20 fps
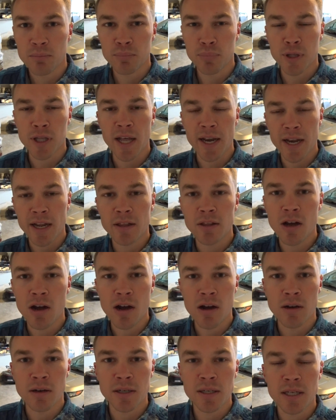plenty
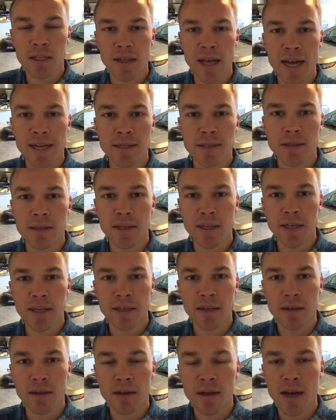long to last
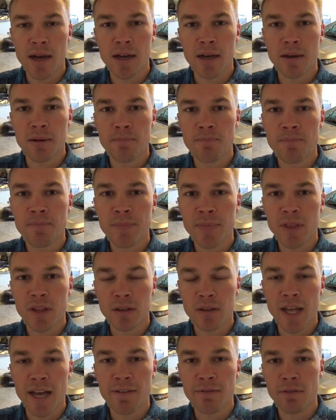the
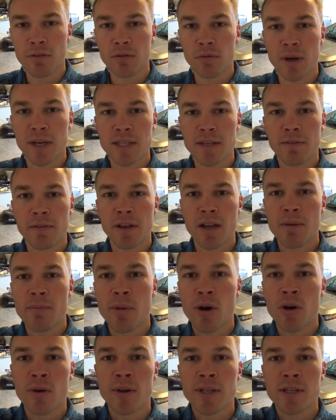life of the rest of the
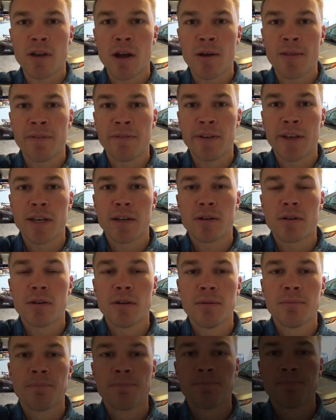components on the
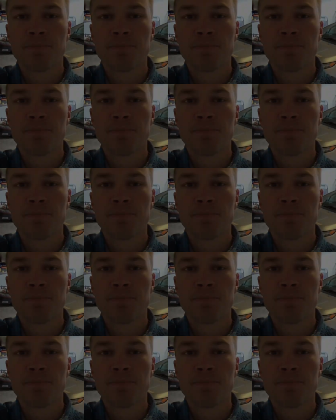vehicle.